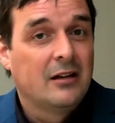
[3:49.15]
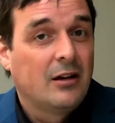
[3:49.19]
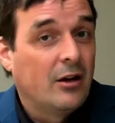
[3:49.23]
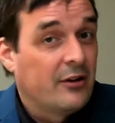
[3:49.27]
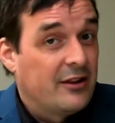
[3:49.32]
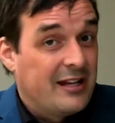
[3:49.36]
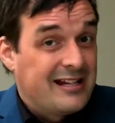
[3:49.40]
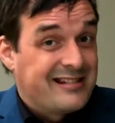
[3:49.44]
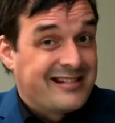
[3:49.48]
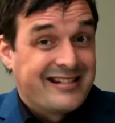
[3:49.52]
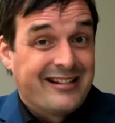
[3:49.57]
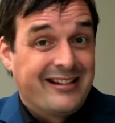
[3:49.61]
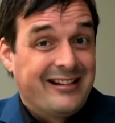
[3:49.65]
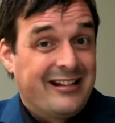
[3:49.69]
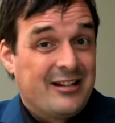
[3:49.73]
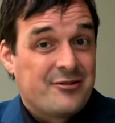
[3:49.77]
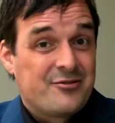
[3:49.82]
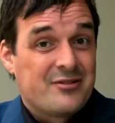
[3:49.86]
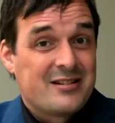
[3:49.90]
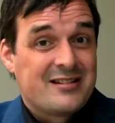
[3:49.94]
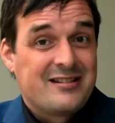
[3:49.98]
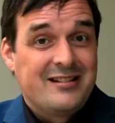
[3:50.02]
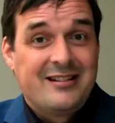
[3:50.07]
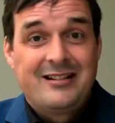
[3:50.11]
are they still
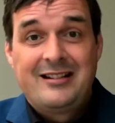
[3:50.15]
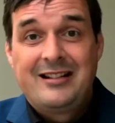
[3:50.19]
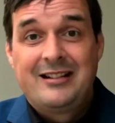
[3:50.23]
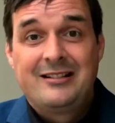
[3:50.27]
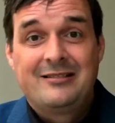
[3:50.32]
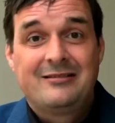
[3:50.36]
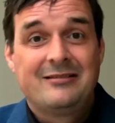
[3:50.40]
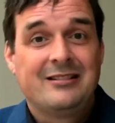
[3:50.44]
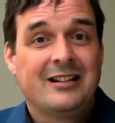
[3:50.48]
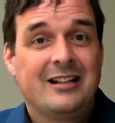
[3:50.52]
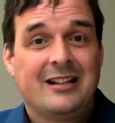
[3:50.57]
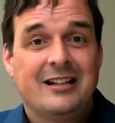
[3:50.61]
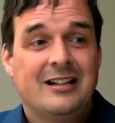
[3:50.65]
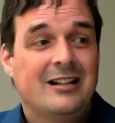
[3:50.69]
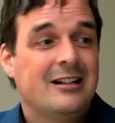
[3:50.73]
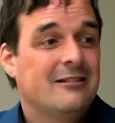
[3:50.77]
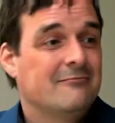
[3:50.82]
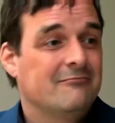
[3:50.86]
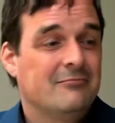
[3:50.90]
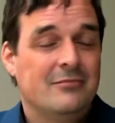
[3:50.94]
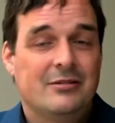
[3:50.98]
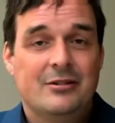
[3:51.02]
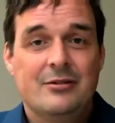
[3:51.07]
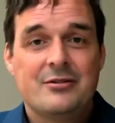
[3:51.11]
interested in
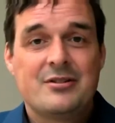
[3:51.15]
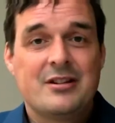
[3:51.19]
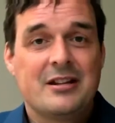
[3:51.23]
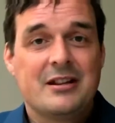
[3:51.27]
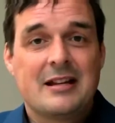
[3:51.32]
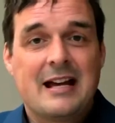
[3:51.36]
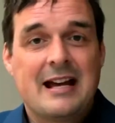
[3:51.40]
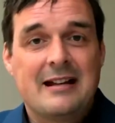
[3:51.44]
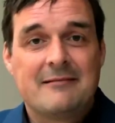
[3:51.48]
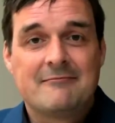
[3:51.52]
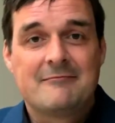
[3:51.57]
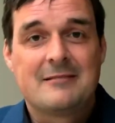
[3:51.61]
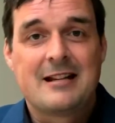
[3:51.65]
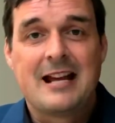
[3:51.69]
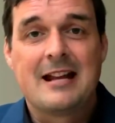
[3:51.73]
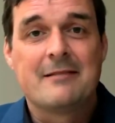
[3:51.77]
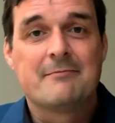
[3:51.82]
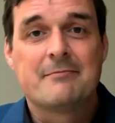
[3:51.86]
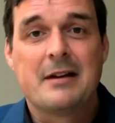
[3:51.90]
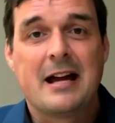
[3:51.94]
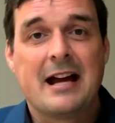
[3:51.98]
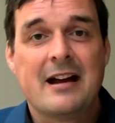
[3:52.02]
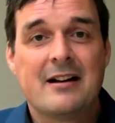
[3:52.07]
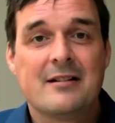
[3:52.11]
losing that
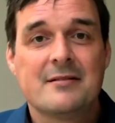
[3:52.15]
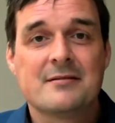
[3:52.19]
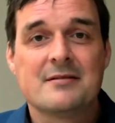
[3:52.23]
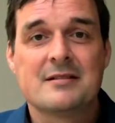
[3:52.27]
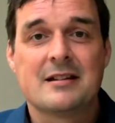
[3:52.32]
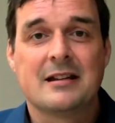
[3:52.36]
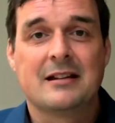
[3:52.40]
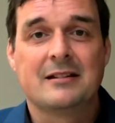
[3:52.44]
10 pounds,